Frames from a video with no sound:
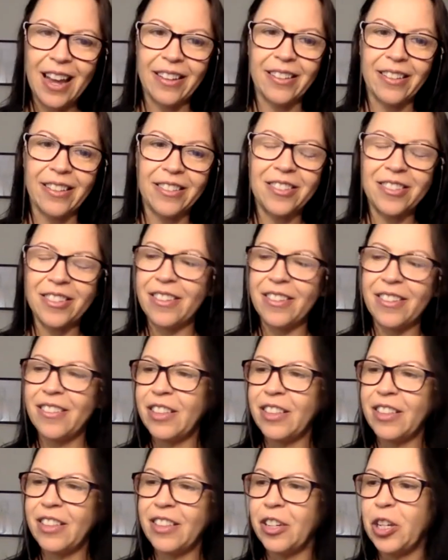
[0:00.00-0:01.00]
And
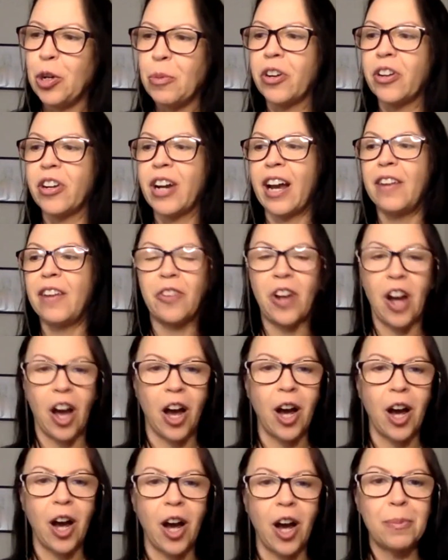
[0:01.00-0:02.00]
the humor kind
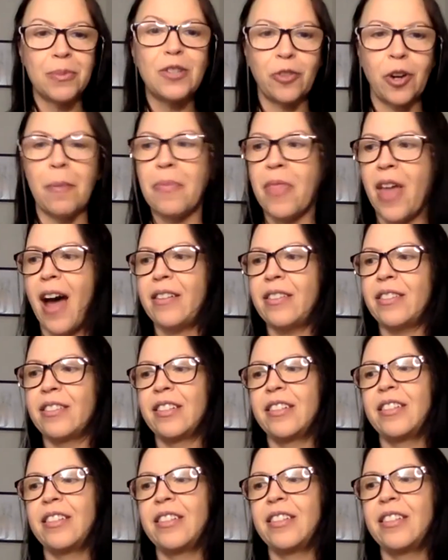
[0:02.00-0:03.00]
of comes from
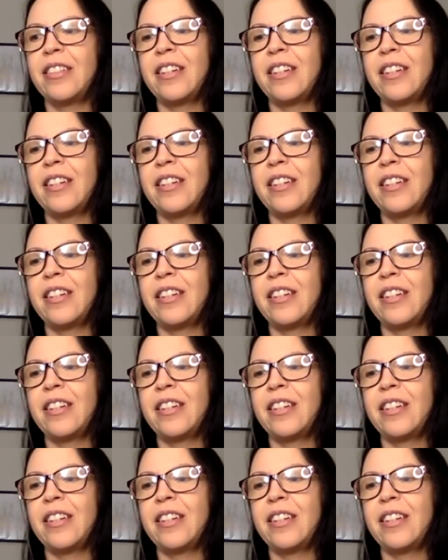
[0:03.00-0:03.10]
that.